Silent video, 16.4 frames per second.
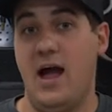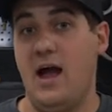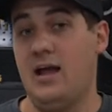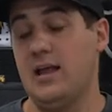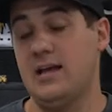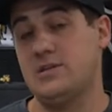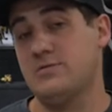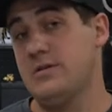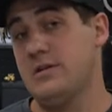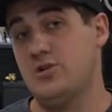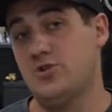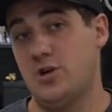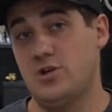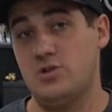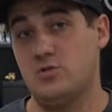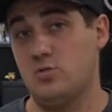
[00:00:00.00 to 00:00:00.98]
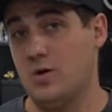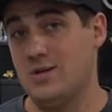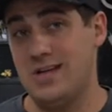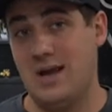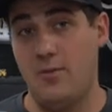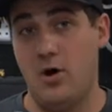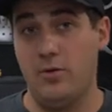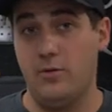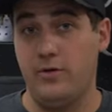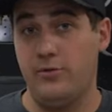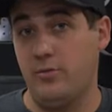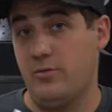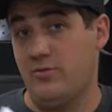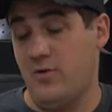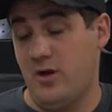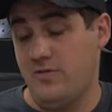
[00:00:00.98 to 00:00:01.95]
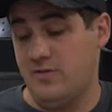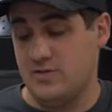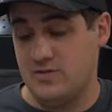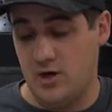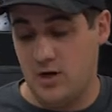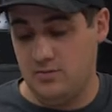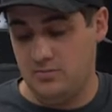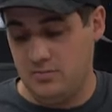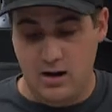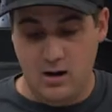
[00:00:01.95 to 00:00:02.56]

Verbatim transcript: I like to read the instructions one time all the way through before I even start.